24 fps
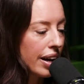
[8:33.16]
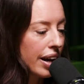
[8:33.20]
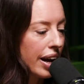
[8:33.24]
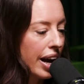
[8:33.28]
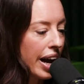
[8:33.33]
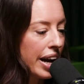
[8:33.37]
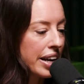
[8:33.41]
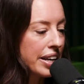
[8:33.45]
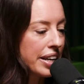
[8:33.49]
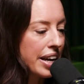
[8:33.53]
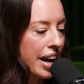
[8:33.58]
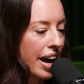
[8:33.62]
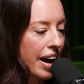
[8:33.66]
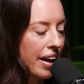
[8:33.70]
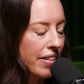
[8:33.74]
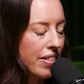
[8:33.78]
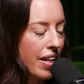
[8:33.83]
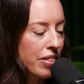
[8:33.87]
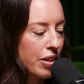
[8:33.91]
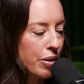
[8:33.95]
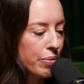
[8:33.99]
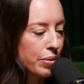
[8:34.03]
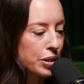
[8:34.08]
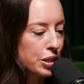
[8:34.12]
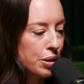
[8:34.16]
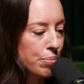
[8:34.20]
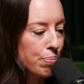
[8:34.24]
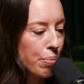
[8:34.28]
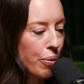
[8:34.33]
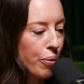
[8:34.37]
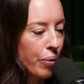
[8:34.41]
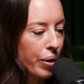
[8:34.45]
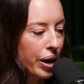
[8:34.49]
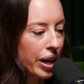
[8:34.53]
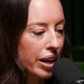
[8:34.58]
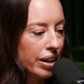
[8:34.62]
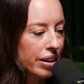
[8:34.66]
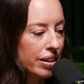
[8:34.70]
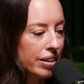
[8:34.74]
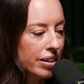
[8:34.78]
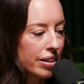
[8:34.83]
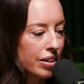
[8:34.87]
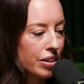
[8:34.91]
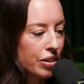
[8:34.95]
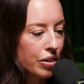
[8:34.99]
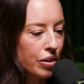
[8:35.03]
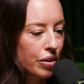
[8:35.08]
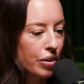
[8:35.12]
yeah, then there was a point,
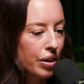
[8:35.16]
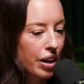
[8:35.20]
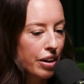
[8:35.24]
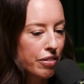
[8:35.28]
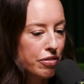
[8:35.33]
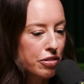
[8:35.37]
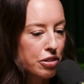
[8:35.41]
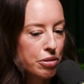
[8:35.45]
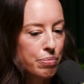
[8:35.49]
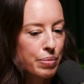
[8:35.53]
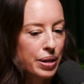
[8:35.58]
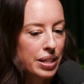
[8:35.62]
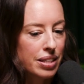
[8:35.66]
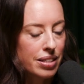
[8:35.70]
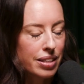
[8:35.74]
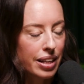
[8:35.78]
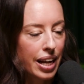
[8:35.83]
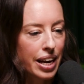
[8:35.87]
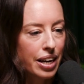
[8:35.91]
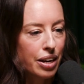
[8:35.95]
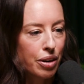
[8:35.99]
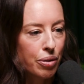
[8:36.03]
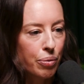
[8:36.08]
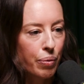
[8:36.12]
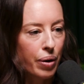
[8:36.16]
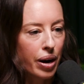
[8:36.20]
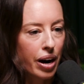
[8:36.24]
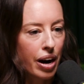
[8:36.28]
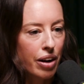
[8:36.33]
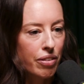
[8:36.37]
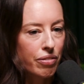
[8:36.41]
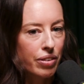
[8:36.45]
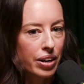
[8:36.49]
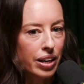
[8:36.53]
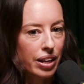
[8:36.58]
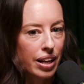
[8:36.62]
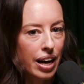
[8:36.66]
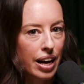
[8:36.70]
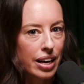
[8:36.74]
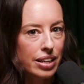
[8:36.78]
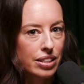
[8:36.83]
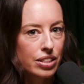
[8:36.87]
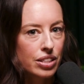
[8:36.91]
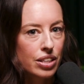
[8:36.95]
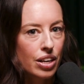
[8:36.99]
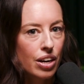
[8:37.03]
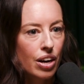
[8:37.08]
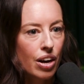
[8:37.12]
you know, a few months later where I
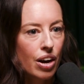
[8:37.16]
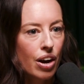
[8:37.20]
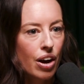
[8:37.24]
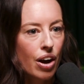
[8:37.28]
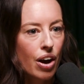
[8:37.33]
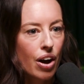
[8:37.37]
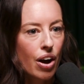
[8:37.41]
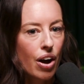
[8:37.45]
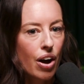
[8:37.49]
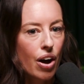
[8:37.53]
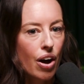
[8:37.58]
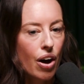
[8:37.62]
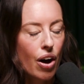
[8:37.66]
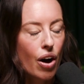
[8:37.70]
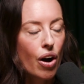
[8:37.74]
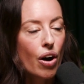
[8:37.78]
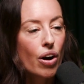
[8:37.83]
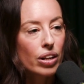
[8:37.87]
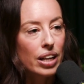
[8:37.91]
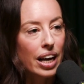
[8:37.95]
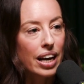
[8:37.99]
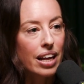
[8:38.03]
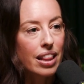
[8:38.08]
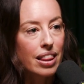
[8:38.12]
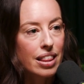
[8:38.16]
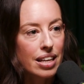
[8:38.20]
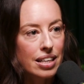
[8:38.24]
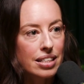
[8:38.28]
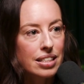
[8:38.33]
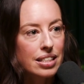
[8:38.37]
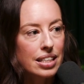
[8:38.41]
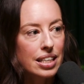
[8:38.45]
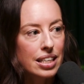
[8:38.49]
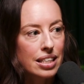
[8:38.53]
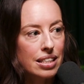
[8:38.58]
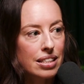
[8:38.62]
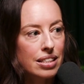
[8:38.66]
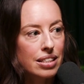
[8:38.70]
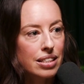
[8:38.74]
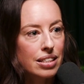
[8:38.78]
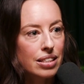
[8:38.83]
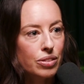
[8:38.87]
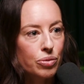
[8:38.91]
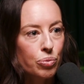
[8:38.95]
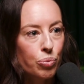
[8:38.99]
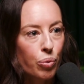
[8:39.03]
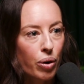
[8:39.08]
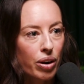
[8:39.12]
realized, oh, like
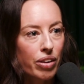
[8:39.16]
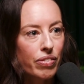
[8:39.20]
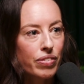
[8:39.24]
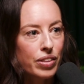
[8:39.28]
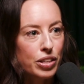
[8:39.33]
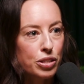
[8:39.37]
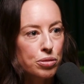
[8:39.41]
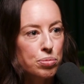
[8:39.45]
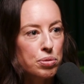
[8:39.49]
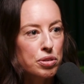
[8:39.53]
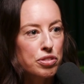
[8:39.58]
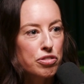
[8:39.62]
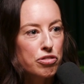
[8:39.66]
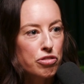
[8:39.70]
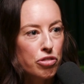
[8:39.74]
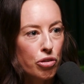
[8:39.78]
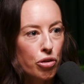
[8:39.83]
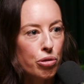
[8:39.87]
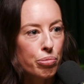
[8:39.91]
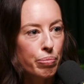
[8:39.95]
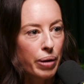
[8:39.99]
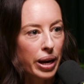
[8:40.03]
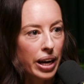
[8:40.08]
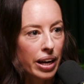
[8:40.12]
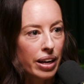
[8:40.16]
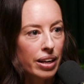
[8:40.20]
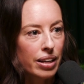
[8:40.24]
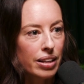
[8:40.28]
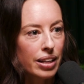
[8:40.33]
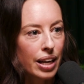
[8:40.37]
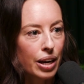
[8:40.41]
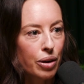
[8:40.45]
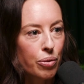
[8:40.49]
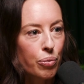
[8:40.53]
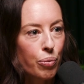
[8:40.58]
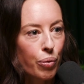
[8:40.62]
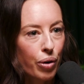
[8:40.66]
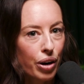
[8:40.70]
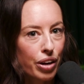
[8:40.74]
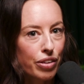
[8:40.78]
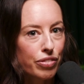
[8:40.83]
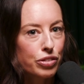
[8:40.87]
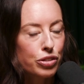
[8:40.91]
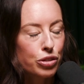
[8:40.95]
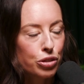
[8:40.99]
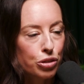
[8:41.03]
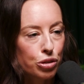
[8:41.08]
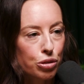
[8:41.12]
what if this was for me? Like what
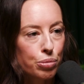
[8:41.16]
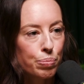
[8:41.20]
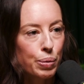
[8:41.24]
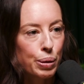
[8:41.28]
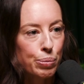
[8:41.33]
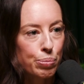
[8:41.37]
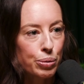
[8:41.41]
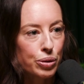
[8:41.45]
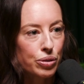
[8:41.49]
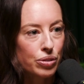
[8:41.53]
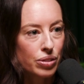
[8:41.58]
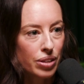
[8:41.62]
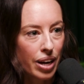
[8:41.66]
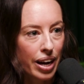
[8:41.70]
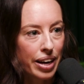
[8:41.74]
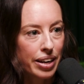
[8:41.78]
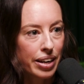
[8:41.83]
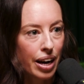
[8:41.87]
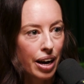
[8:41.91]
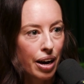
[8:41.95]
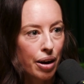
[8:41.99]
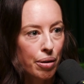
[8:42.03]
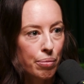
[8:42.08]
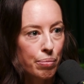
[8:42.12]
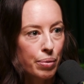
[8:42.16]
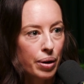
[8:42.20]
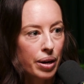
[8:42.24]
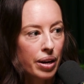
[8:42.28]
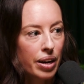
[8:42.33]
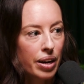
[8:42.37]
if 2 people signed up